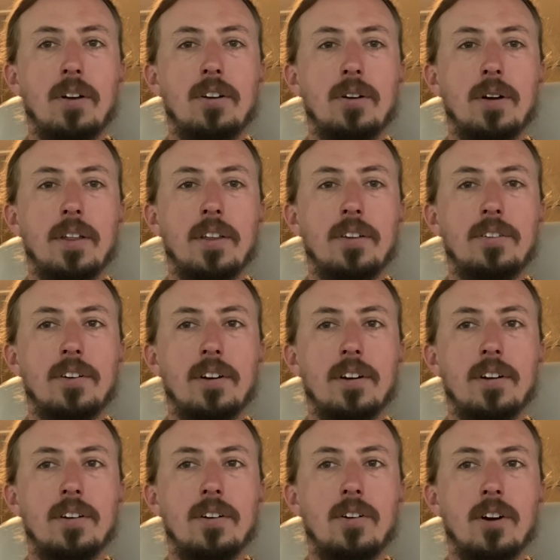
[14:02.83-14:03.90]
doing this
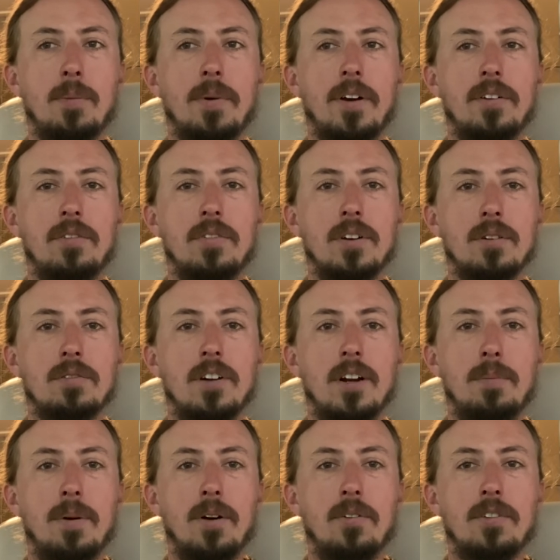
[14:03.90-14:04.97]
on your bus, feel free to
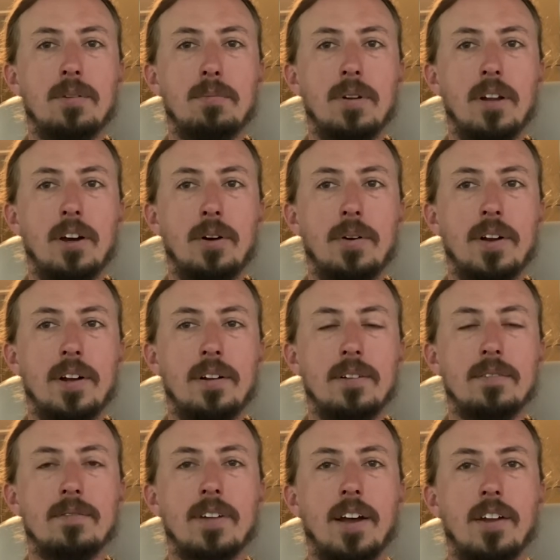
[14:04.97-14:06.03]
post them below and
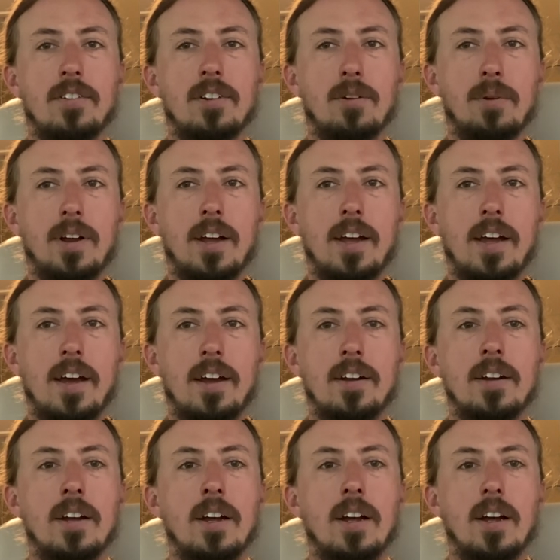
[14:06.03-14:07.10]
I'll answer what I can.
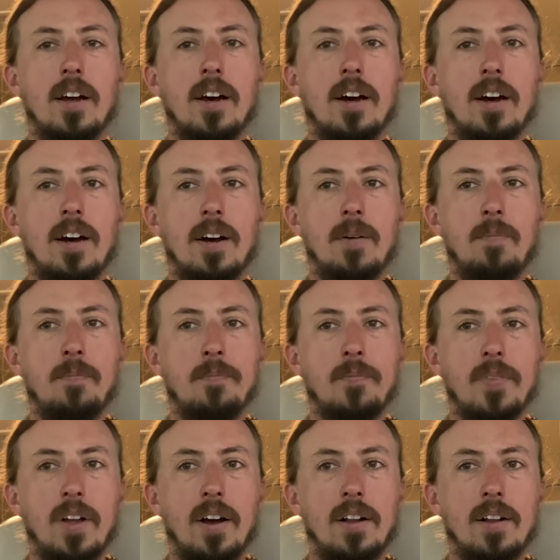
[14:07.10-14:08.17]

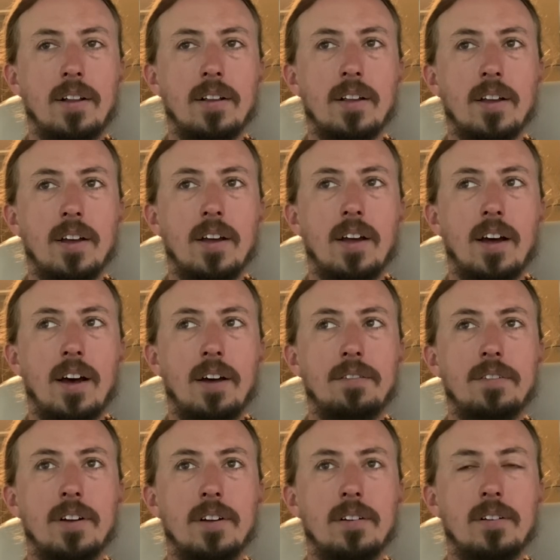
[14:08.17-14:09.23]

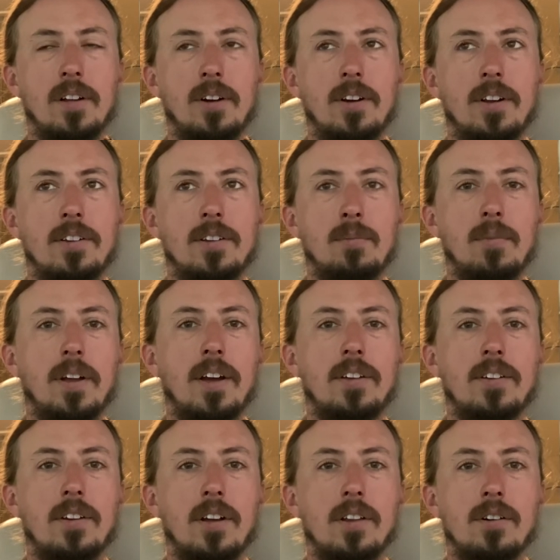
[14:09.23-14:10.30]
I've included some
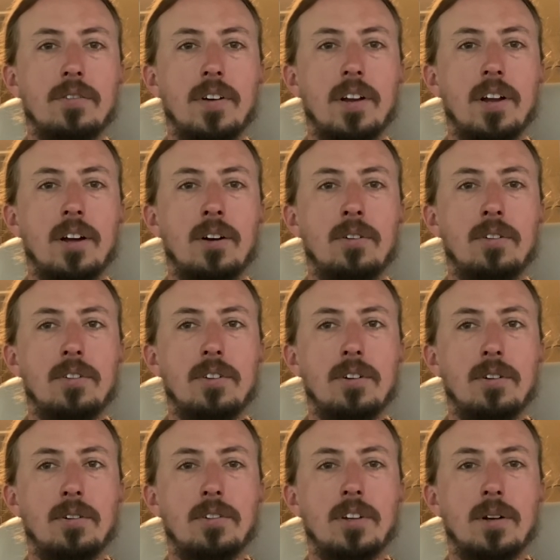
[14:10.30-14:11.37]
links in other videos
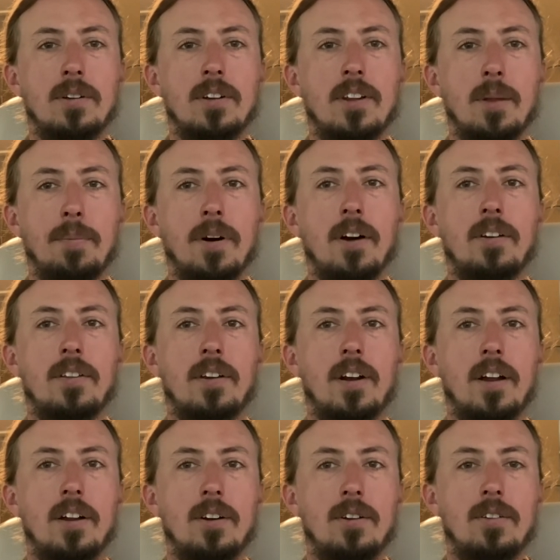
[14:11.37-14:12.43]
to the parts that I
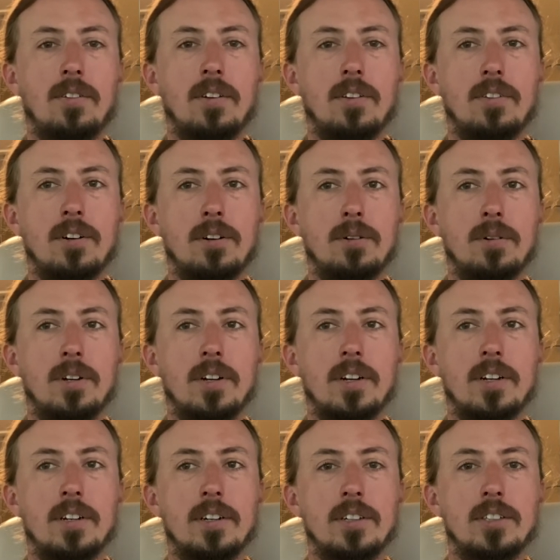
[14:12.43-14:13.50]
used, so you
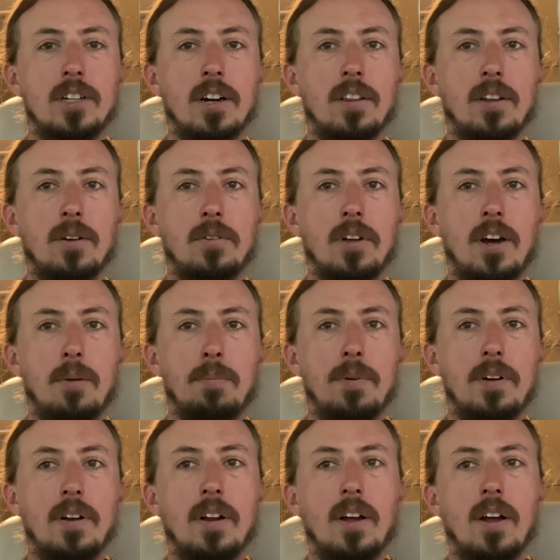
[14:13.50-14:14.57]
can check those out.
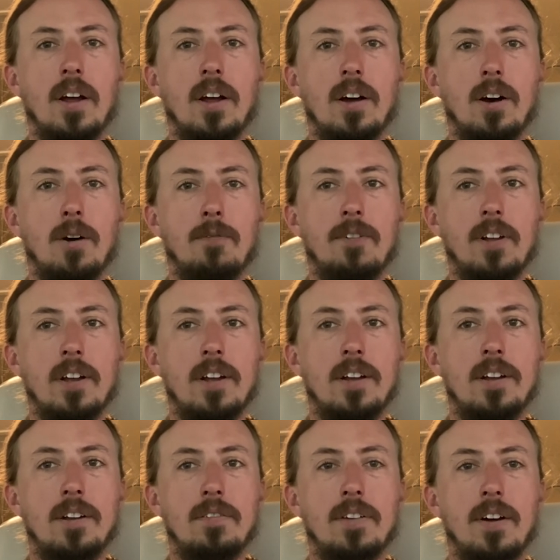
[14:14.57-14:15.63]
But
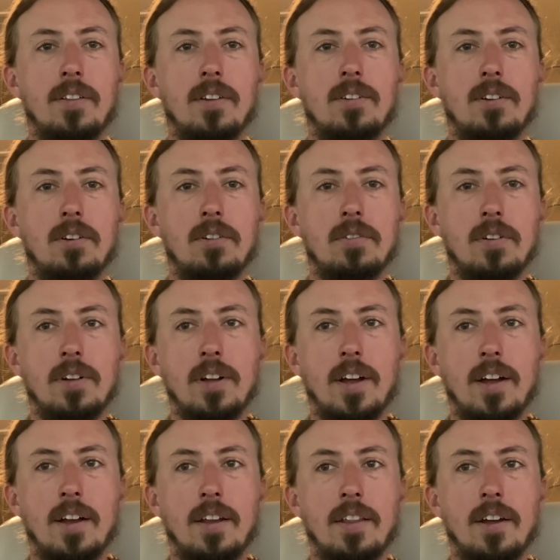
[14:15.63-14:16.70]
hopefully you found this useful,
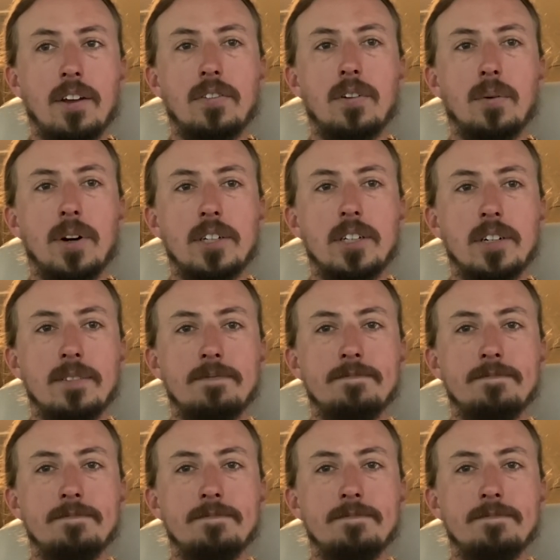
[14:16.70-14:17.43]
and thanks for watching.